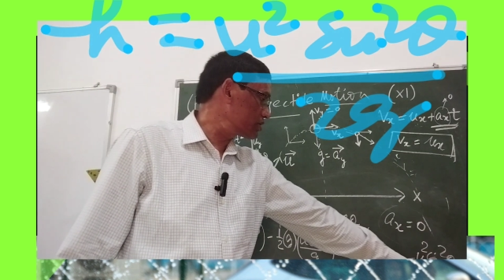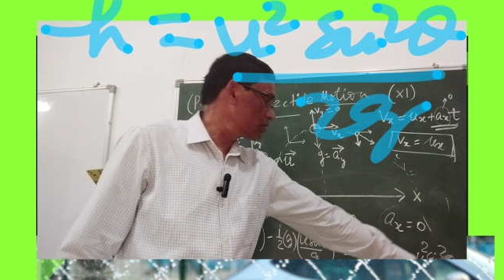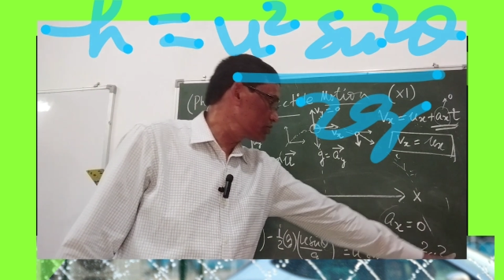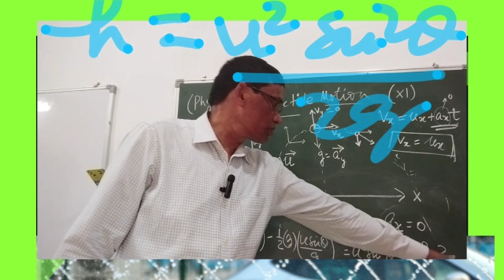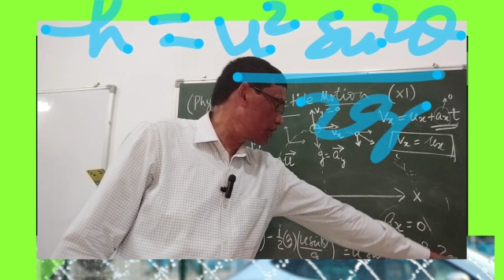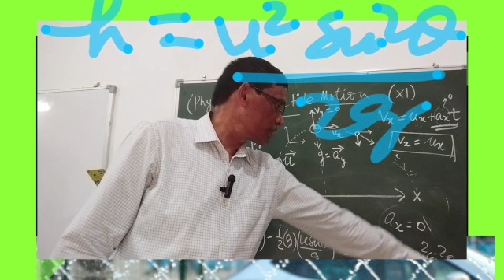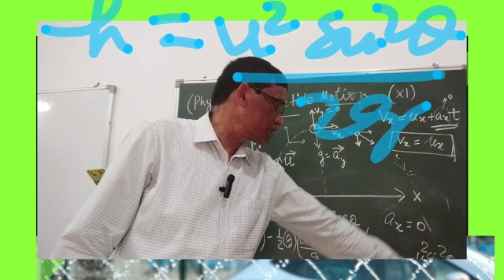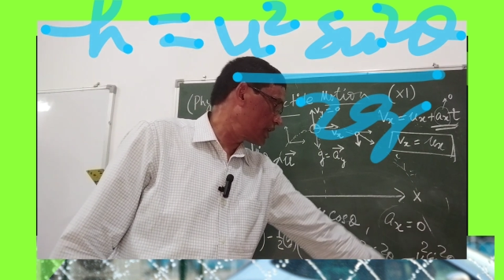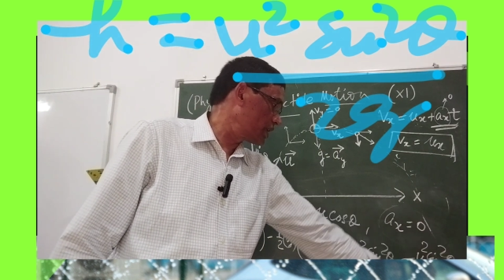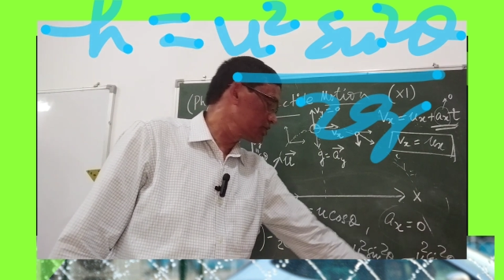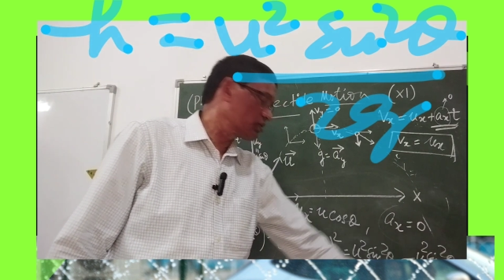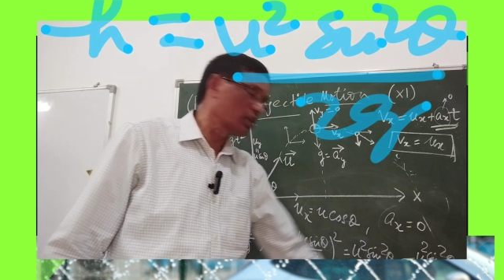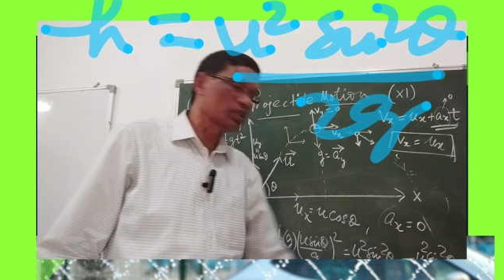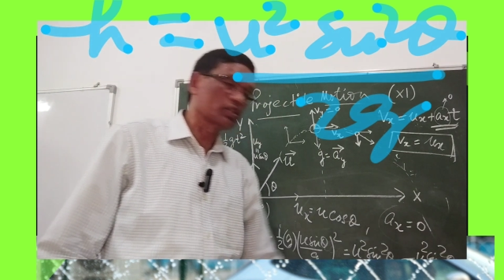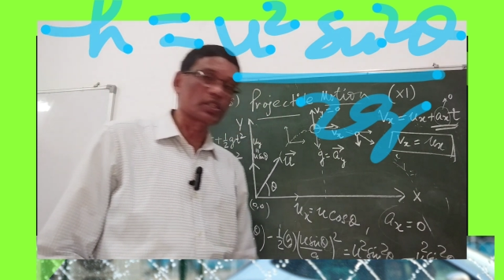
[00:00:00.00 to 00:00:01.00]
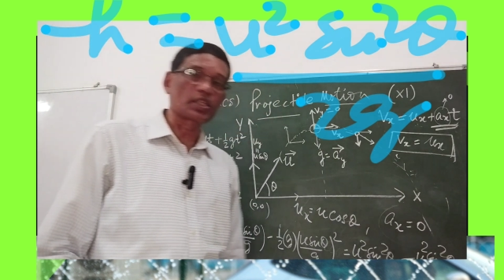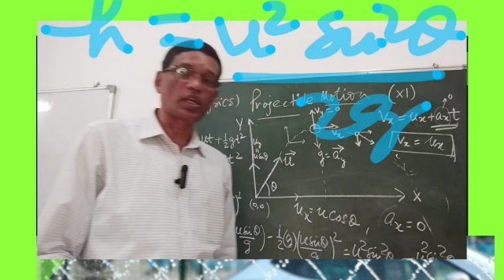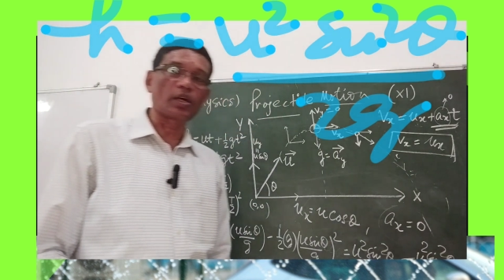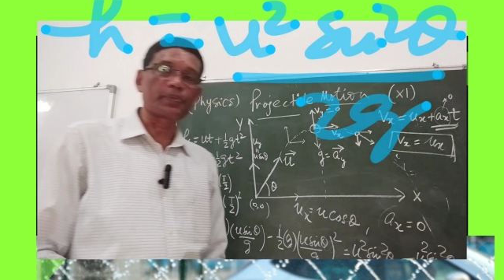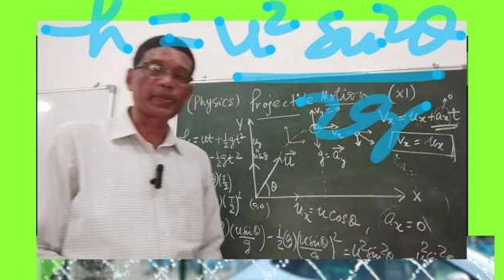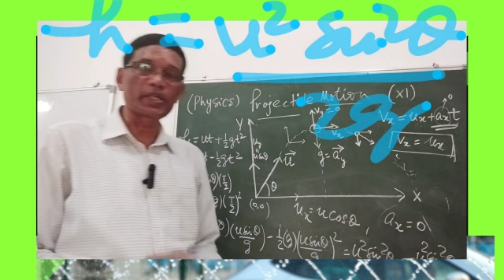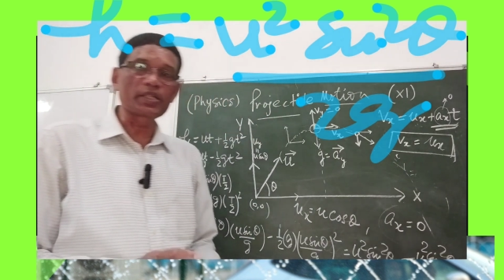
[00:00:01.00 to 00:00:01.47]
u square sin square
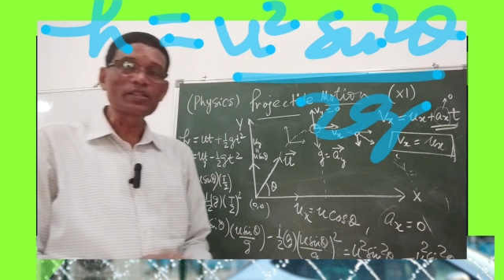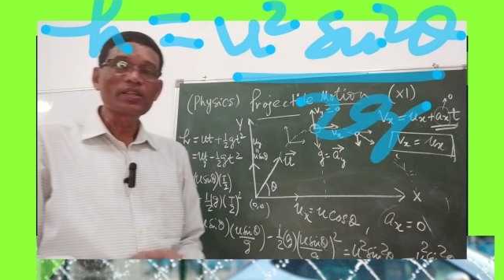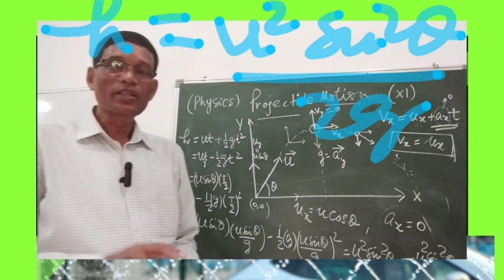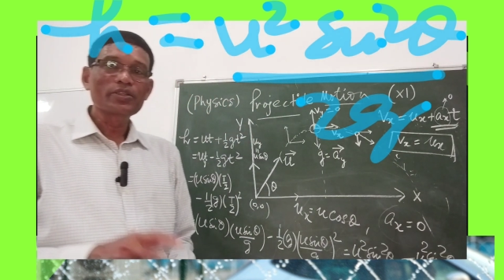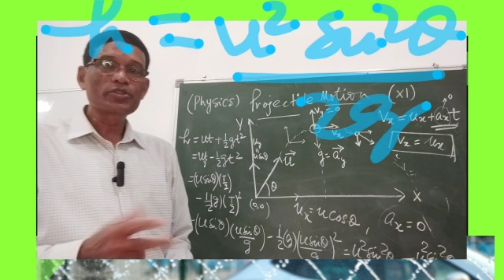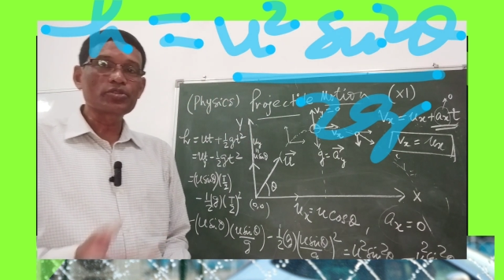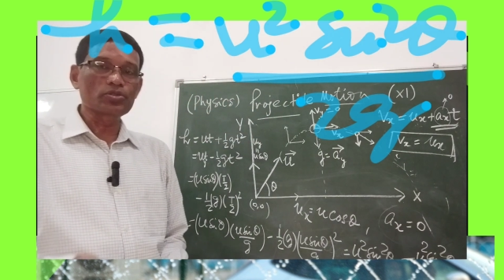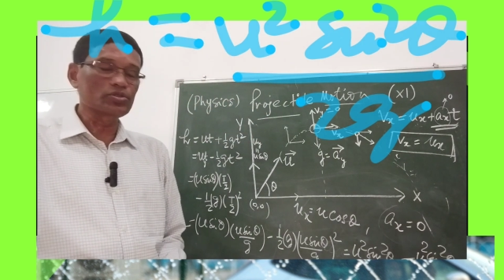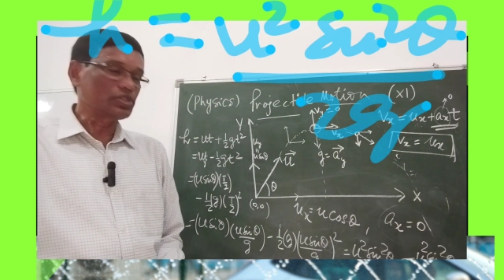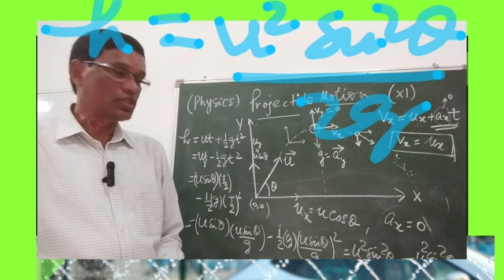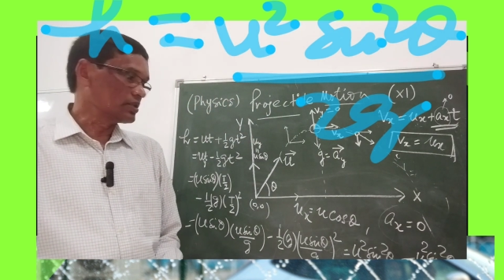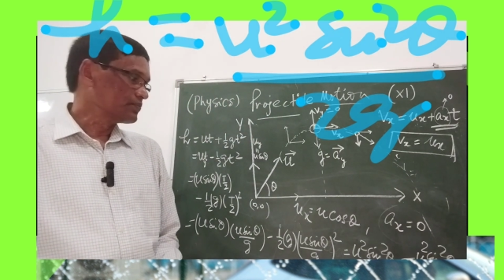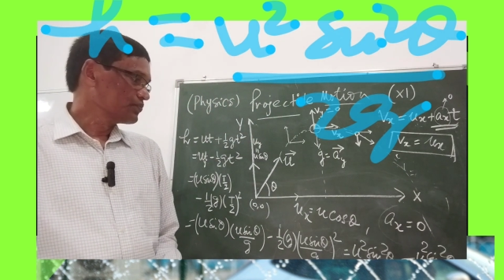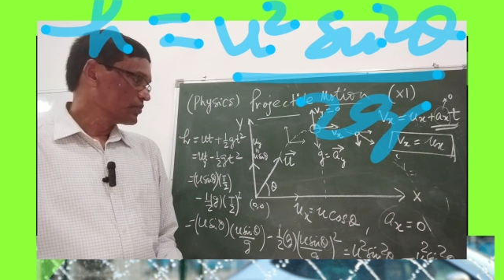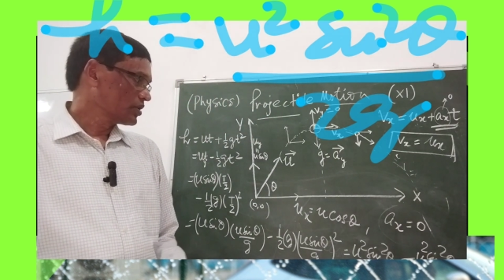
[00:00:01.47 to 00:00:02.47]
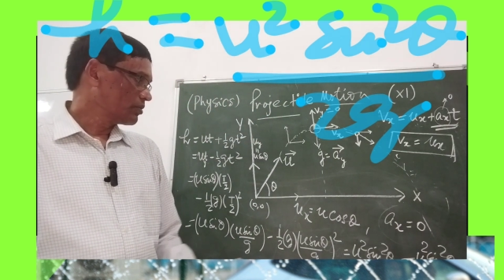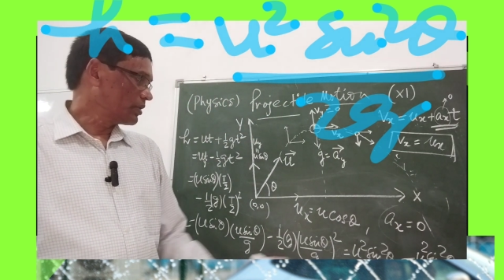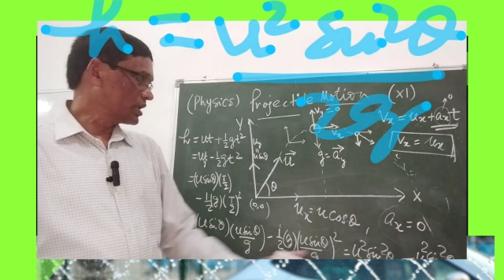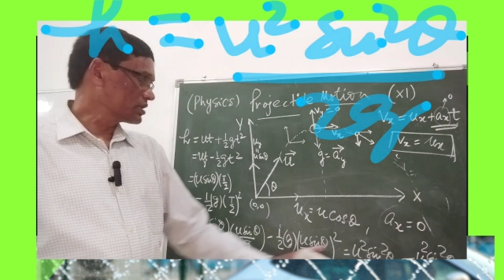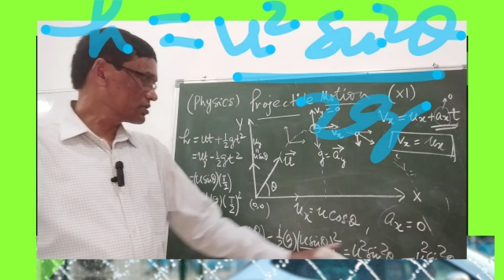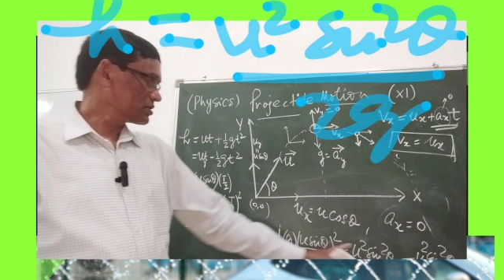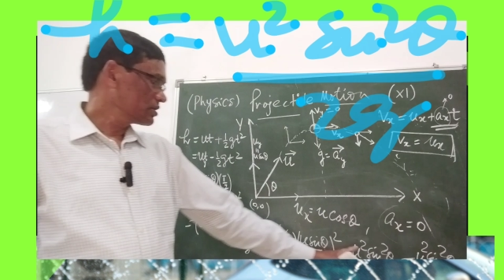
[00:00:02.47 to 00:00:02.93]
theta upon 2g,
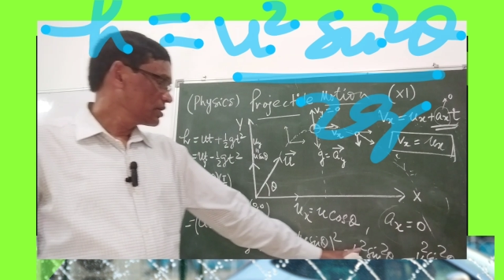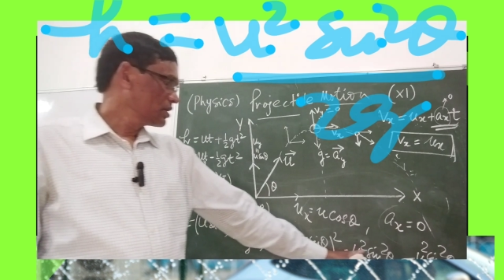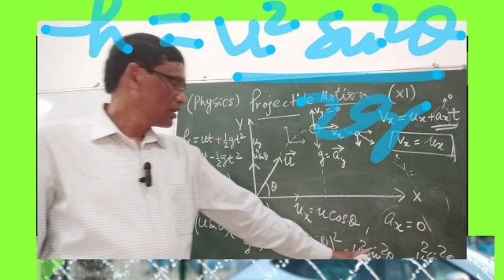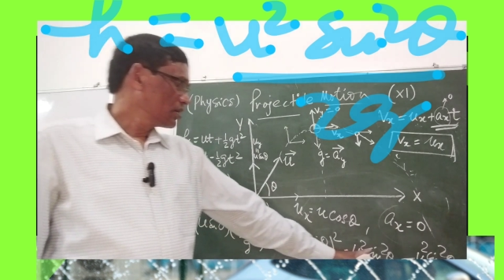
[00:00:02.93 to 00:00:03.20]
means